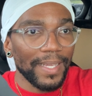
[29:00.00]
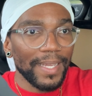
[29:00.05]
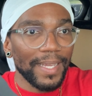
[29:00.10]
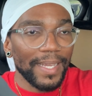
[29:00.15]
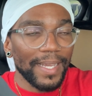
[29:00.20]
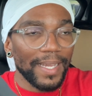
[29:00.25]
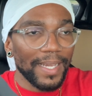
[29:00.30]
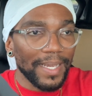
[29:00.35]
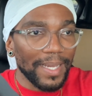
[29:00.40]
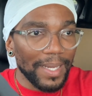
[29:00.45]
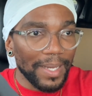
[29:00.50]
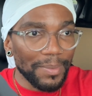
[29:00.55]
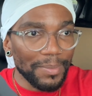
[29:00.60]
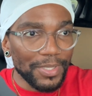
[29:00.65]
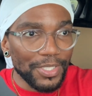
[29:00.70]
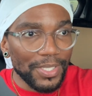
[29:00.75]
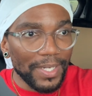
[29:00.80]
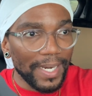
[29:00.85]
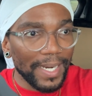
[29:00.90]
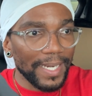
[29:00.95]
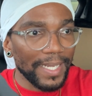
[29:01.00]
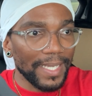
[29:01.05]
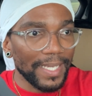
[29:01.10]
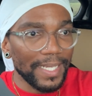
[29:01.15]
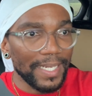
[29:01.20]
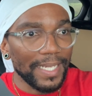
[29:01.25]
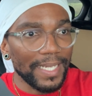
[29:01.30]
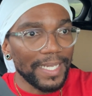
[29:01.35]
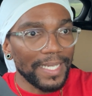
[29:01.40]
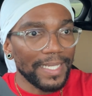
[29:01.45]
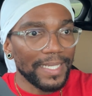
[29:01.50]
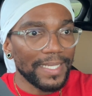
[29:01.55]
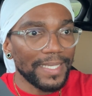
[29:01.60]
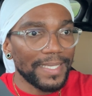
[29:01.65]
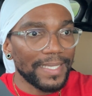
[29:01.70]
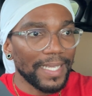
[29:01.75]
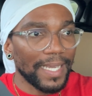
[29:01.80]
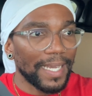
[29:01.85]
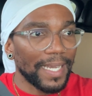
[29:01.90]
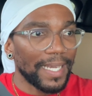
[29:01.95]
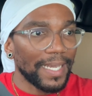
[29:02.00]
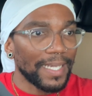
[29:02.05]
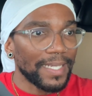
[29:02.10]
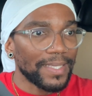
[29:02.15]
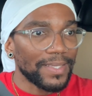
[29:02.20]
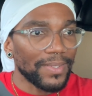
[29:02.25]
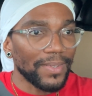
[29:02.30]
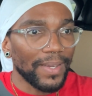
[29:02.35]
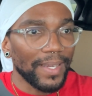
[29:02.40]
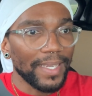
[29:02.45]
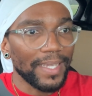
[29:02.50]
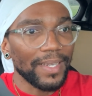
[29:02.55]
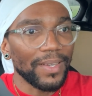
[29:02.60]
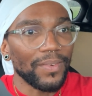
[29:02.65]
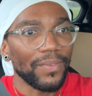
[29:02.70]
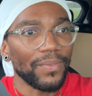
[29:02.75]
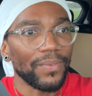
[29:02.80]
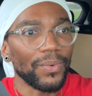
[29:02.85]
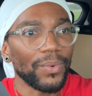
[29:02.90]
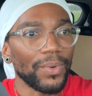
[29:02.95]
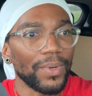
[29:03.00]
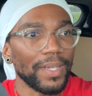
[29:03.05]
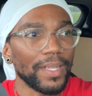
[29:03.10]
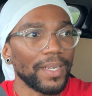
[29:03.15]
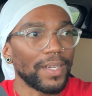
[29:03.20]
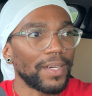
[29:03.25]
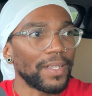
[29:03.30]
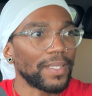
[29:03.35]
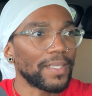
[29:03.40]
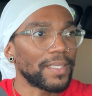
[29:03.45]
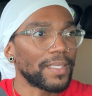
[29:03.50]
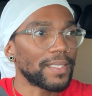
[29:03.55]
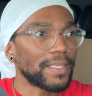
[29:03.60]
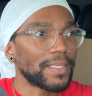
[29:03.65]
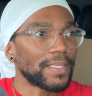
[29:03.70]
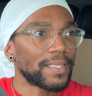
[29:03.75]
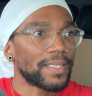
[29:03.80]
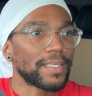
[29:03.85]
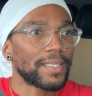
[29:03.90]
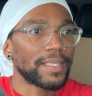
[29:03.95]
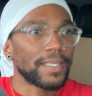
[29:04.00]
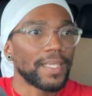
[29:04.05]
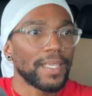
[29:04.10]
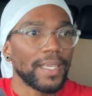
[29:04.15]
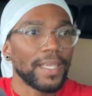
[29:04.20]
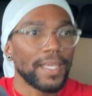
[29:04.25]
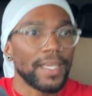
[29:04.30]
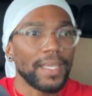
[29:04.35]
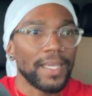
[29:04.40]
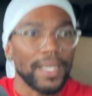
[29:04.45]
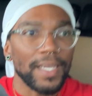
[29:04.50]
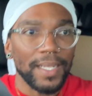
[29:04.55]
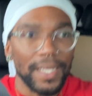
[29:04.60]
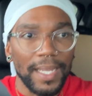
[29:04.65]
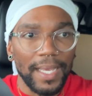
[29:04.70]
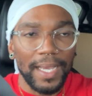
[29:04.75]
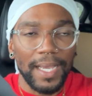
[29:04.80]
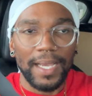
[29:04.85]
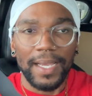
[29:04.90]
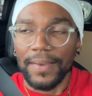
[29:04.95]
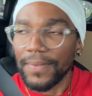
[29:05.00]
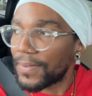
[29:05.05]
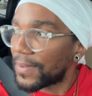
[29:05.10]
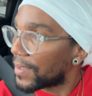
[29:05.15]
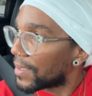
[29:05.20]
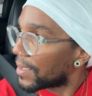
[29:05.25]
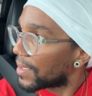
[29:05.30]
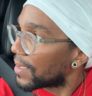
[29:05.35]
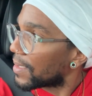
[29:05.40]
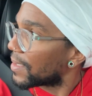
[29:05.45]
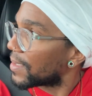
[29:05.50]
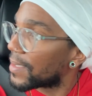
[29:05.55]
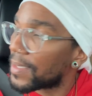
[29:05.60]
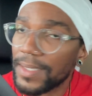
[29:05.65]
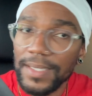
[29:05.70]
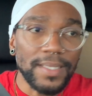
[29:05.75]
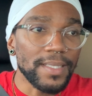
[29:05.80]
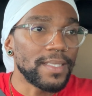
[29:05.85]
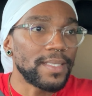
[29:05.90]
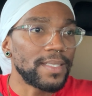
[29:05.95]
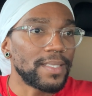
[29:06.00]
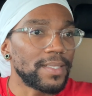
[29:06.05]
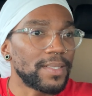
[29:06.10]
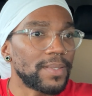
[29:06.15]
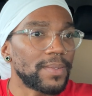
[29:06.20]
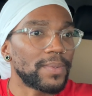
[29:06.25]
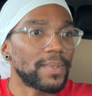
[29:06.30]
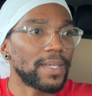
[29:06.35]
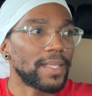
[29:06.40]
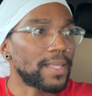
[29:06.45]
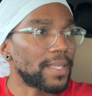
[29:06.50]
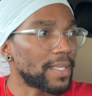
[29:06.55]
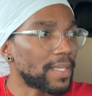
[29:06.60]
I'm gonna try to get inside so I can avoid all of this and not have to deal with it.